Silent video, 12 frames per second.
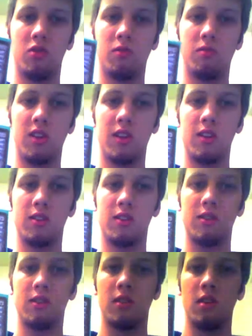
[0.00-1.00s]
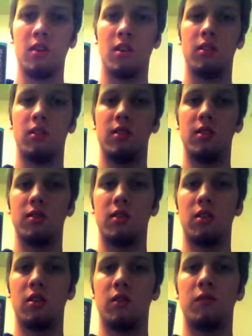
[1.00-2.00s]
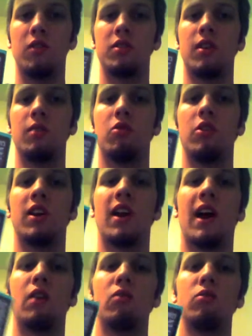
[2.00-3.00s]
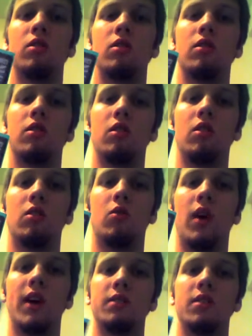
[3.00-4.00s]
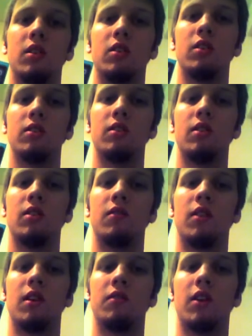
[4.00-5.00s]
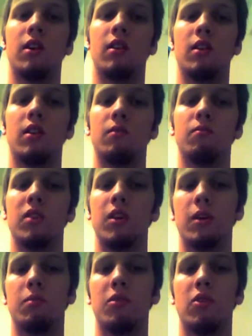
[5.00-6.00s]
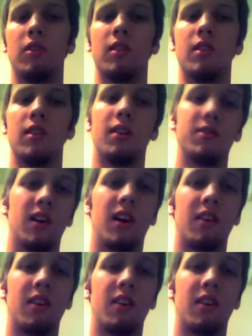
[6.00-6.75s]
Doomblades. These are for sideboarding out the Quag Sickness. If I find I'm playing an opponent that doesn't